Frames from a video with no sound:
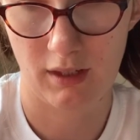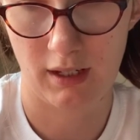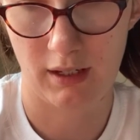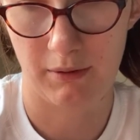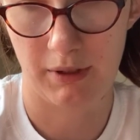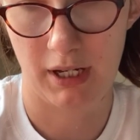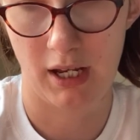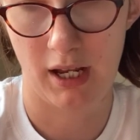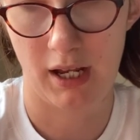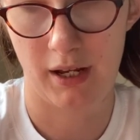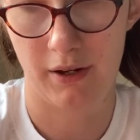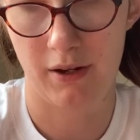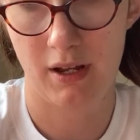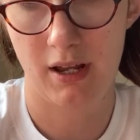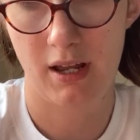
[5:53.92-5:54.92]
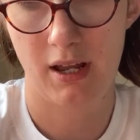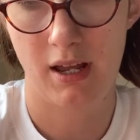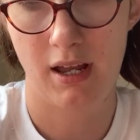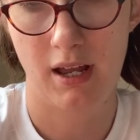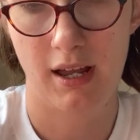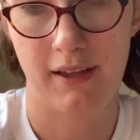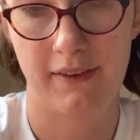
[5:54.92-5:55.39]
There we go. And
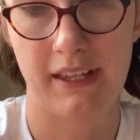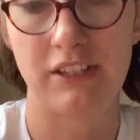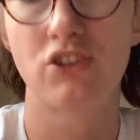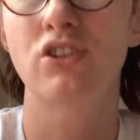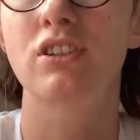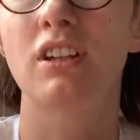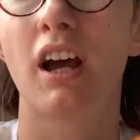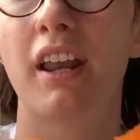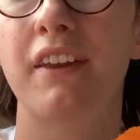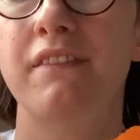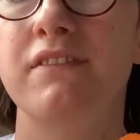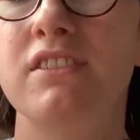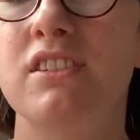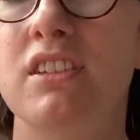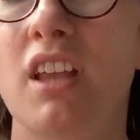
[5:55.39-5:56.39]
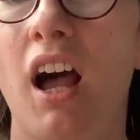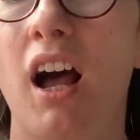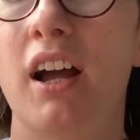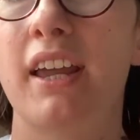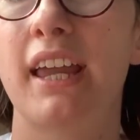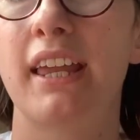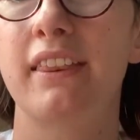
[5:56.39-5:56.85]
then just kind of
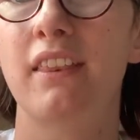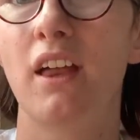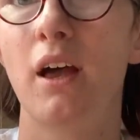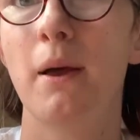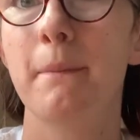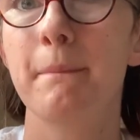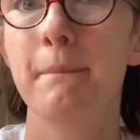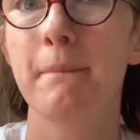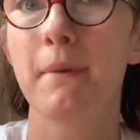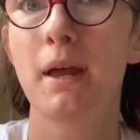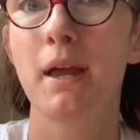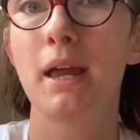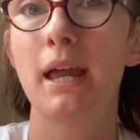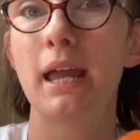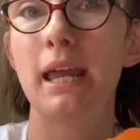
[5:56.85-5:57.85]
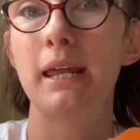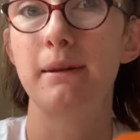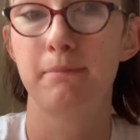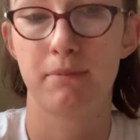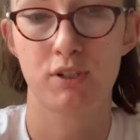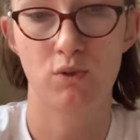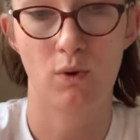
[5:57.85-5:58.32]
tucking them
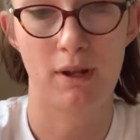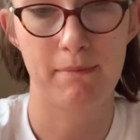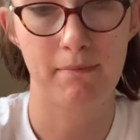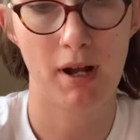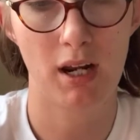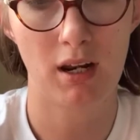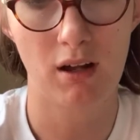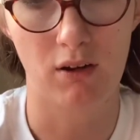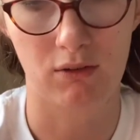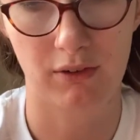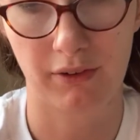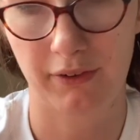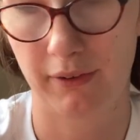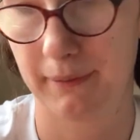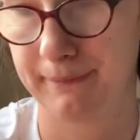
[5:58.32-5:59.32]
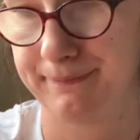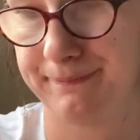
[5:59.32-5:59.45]
in between my logs.